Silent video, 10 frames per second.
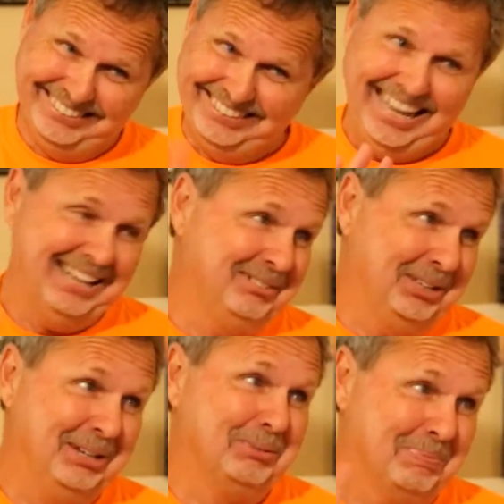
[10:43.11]
kept
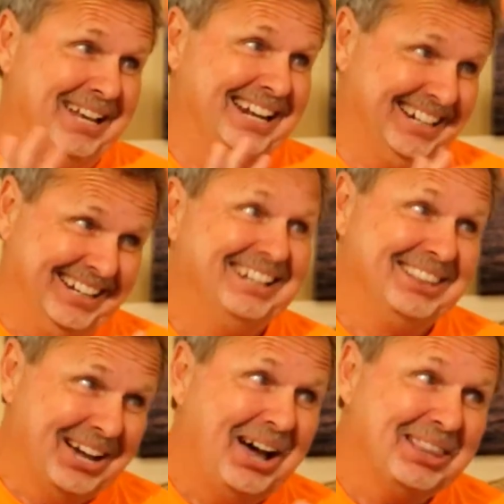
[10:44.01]
explaining the
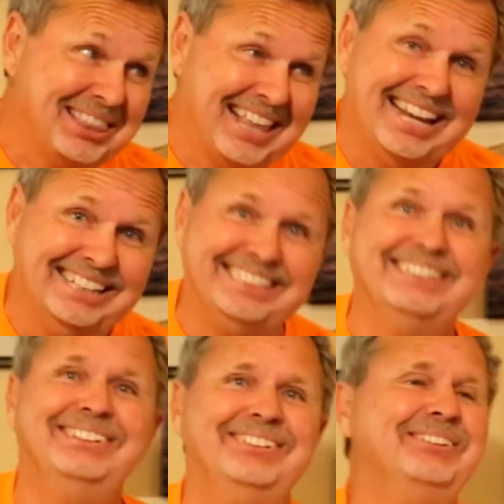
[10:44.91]
other things
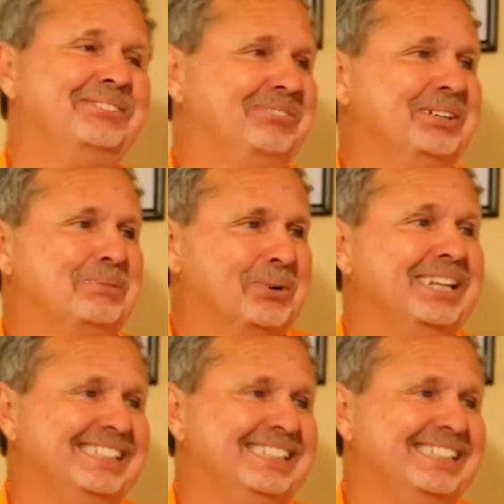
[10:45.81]
on film what he